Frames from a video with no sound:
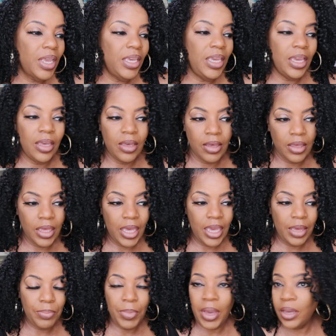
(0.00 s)
yeah,
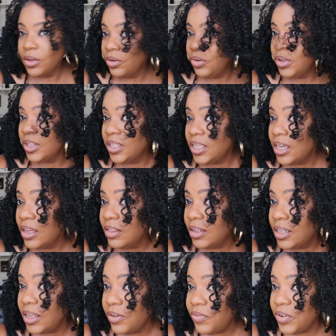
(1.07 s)
and my you can tell the
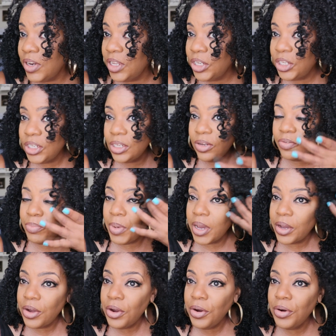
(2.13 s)
definition of
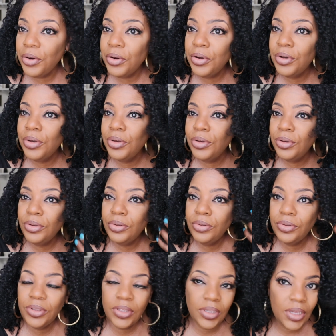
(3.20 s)
my
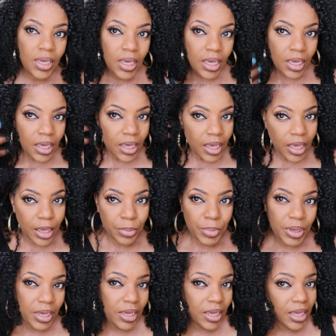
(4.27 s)
curls. I
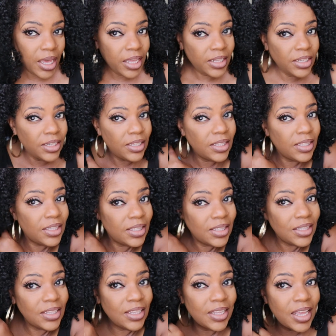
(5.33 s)
mean, I just
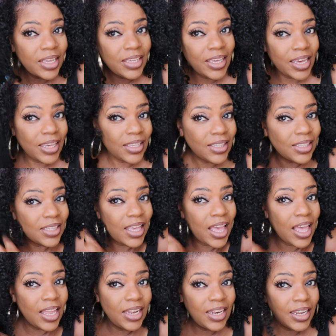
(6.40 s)
yes,
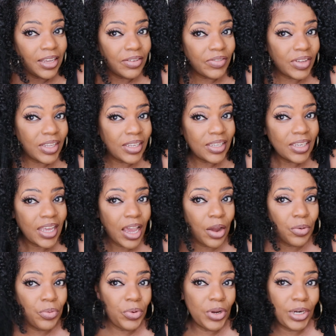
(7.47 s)
I love it. I
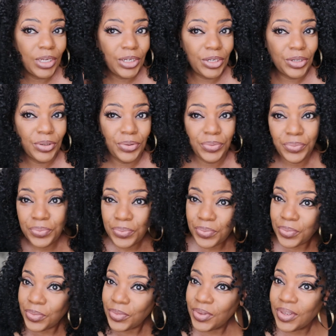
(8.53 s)
really do.
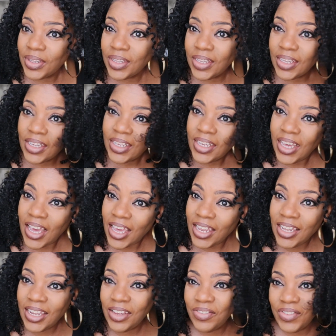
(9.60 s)
I
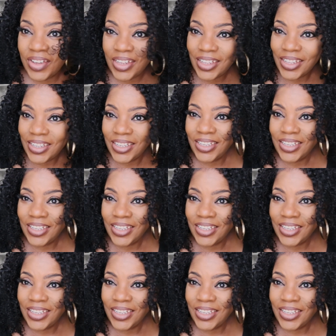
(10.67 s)
love it.